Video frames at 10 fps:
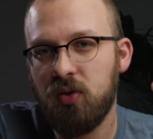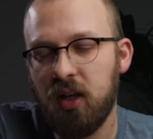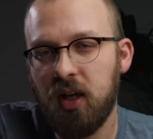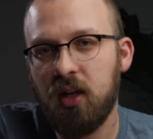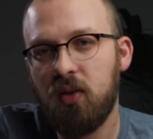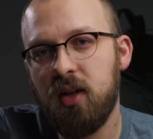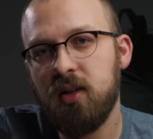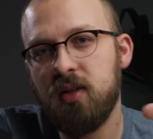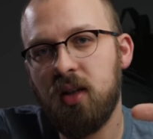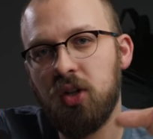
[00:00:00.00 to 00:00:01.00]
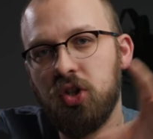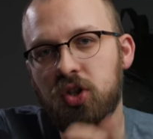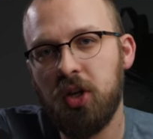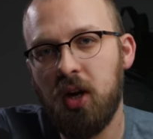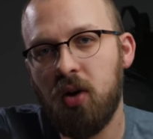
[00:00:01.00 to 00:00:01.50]
to increase their
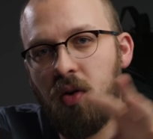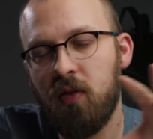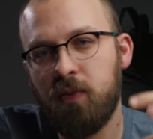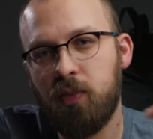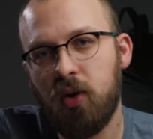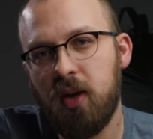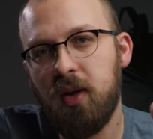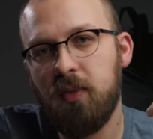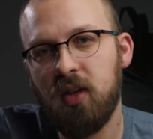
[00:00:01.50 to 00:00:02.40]
share of premium